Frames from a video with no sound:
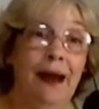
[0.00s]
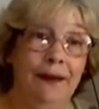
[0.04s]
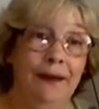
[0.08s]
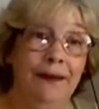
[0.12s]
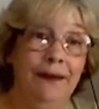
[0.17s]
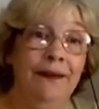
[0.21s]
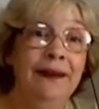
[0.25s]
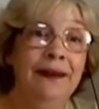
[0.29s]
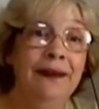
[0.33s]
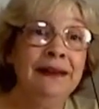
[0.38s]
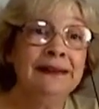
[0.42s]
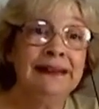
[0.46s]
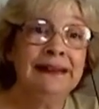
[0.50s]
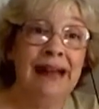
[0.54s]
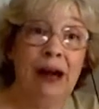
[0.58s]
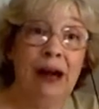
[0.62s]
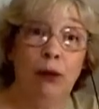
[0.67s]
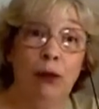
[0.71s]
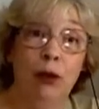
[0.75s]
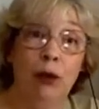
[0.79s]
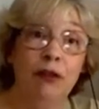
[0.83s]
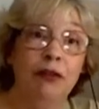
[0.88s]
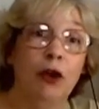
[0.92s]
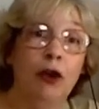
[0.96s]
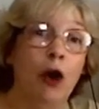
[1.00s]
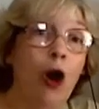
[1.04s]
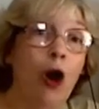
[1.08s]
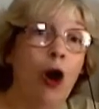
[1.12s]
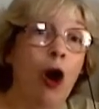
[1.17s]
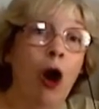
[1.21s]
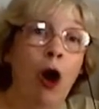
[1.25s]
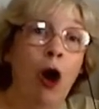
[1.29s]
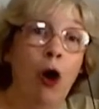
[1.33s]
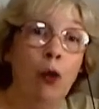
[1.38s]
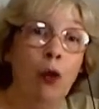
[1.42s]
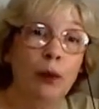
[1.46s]
This, however,
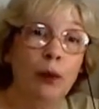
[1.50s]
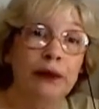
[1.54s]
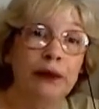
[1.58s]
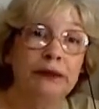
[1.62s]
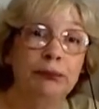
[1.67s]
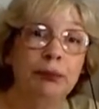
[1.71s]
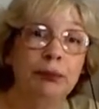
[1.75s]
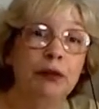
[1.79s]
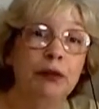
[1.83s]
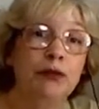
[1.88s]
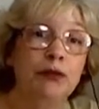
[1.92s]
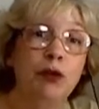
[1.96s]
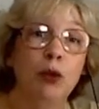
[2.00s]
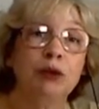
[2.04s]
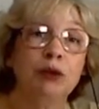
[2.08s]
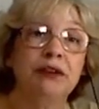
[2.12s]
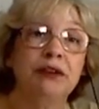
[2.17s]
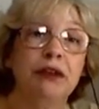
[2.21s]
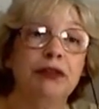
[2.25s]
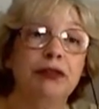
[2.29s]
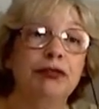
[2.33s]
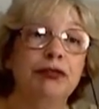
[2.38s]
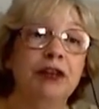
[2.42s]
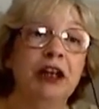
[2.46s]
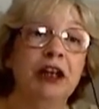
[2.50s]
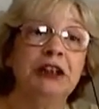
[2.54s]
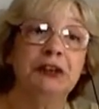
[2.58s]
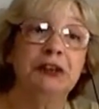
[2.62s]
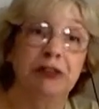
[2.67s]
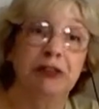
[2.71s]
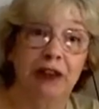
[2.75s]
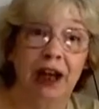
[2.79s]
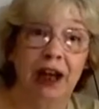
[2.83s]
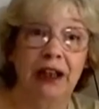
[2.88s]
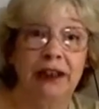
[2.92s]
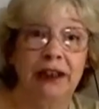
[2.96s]
always provoked a
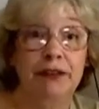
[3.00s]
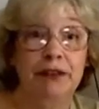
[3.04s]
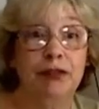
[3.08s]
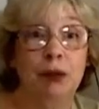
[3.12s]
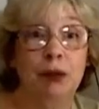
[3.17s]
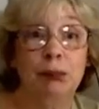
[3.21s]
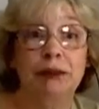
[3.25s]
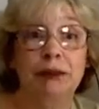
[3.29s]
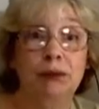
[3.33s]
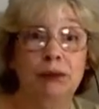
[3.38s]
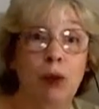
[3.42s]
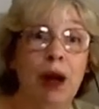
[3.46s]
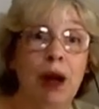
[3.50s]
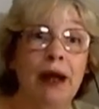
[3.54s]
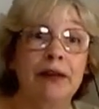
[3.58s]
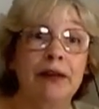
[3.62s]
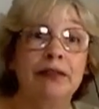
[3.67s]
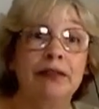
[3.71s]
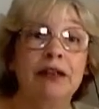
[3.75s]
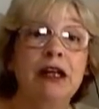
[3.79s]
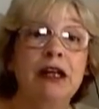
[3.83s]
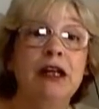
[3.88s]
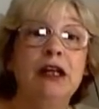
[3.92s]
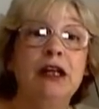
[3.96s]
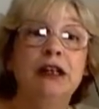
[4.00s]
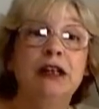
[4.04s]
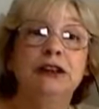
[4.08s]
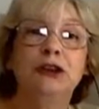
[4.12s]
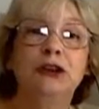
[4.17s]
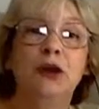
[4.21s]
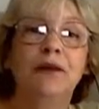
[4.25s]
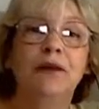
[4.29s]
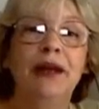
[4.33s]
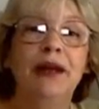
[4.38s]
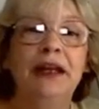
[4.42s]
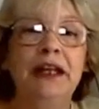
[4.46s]
fresh volley from his wife,
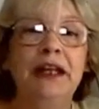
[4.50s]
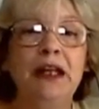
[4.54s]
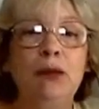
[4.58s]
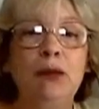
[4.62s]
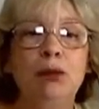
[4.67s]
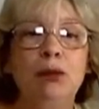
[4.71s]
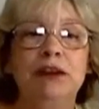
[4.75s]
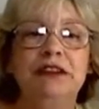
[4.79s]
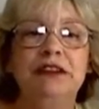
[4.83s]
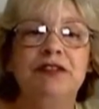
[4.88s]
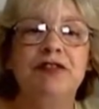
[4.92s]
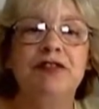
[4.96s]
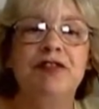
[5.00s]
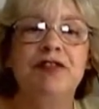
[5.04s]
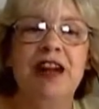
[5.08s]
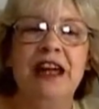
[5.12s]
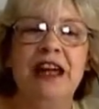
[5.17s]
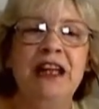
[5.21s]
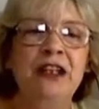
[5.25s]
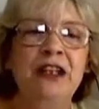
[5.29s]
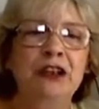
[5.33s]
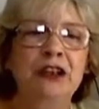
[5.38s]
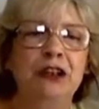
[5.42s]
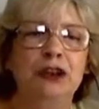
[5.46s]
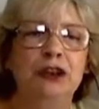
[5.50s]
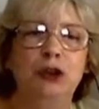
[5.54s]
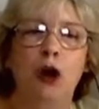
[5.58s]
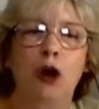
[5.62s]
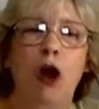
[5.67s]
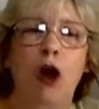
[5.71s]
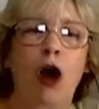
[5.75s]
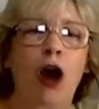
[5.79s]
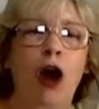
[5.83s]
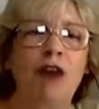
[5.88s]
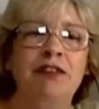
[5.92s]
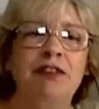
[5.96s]
so that he was fain to
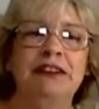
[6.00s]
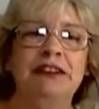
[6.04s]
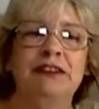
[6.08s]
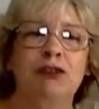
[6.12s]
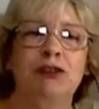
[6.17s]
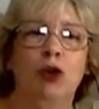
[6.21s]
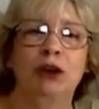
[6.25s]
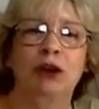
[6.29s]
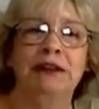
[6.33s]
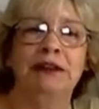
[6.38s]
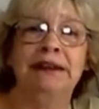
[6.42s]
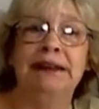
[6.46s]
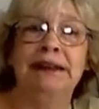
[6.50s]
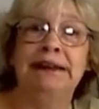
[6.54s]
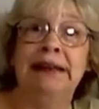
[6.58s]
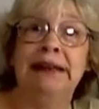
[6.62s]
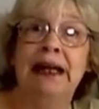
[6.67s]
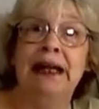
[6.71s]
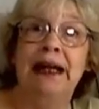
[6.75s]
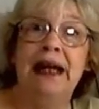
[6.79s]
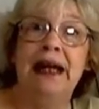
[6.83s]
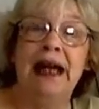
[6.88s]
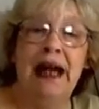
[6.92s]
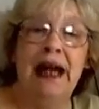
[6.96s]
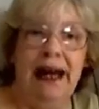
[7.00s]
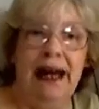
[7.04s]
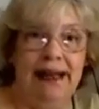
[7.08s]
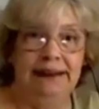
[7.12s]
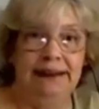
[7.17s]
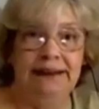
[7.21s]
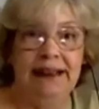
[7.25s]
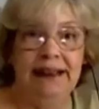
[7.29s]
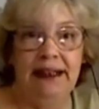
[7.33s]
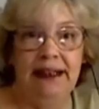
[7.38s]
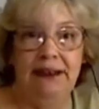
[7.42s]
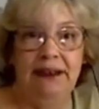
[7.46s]
draw off his forces
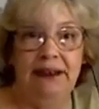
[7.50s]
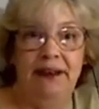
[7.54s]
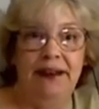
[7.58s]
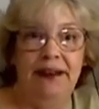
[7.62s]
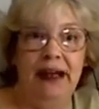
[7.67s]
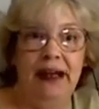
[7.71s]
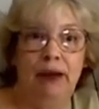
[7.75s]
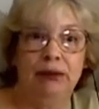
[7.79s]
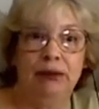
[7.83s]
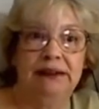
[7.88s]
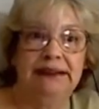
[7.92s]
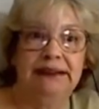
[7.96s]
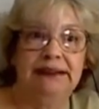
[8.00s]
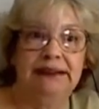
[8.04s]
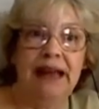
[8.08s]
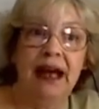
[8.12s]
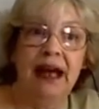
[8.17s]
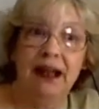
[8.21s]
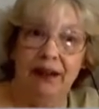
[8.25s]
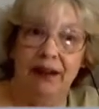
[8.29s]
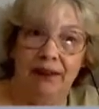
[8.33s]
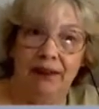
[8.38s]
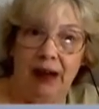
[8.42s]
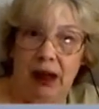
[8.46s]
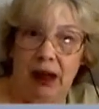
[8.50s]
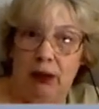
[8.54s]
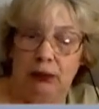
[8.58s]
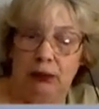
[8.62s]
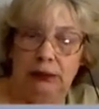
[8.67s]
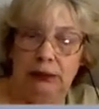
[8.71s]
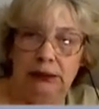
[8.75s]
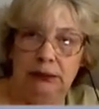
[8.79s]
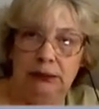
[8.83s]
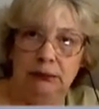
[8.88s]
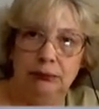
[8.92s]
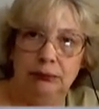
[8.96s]
and take to the outside of the
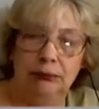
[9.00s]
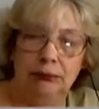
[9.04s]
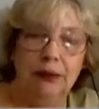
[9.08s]
house,